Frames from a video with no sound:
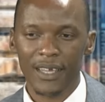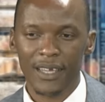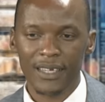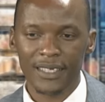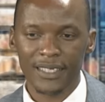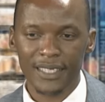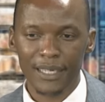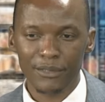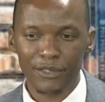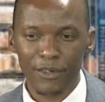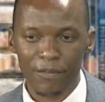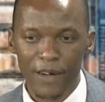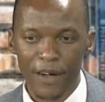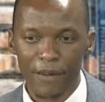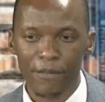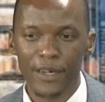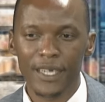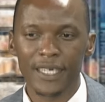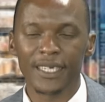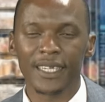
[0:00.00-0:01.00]
In terms of
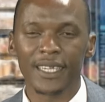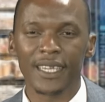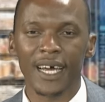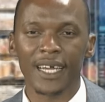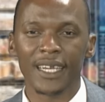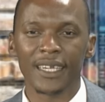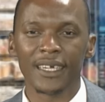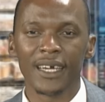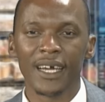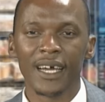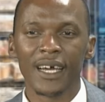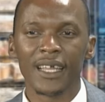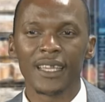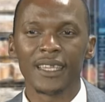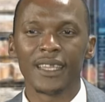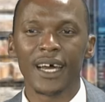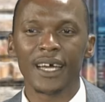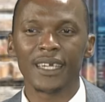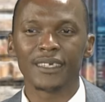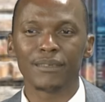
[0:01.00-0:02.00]
avoiding that,
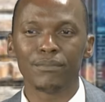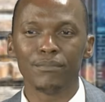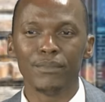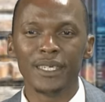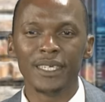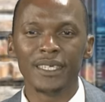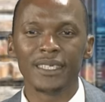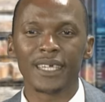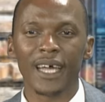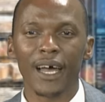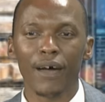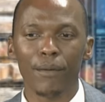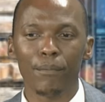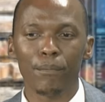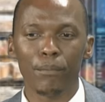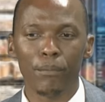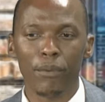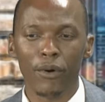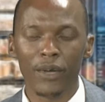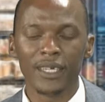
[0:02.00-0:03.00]
that means our
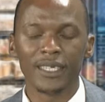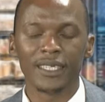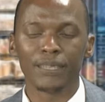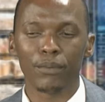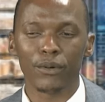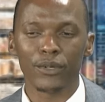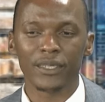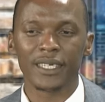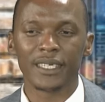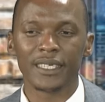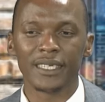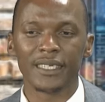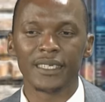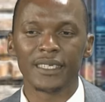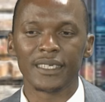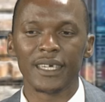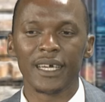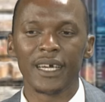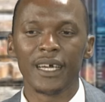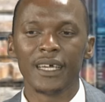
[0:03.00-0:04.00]
policy
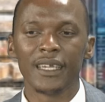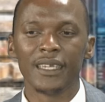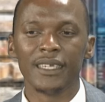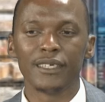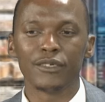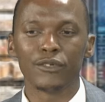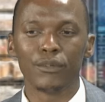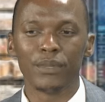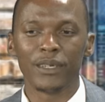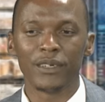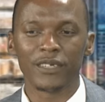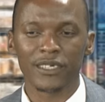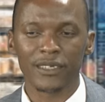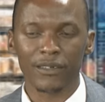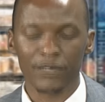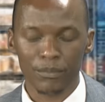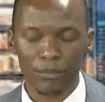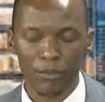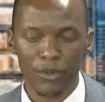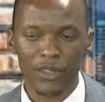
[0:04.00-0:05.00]
processes need to be
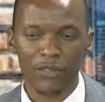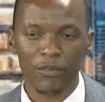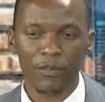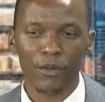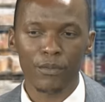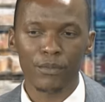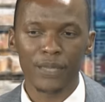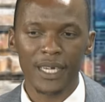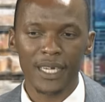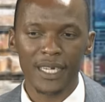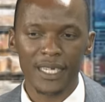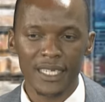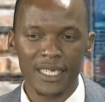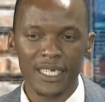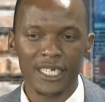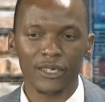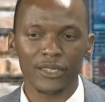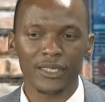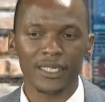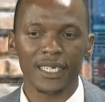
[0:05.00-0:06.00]
smooth from the
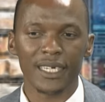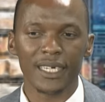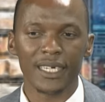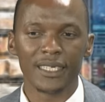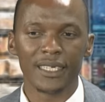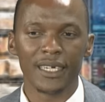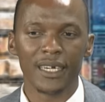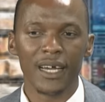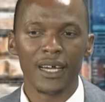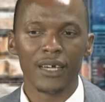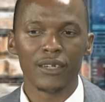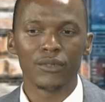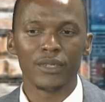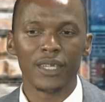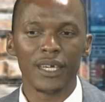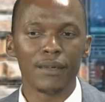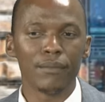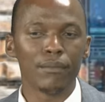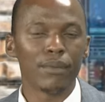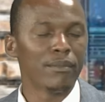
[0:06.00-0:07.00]
initial stage to
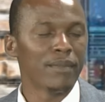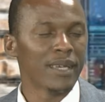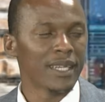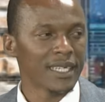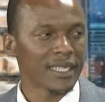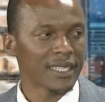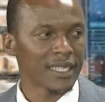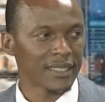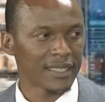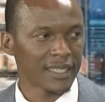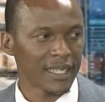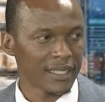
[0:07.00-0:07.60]
the implementation stage.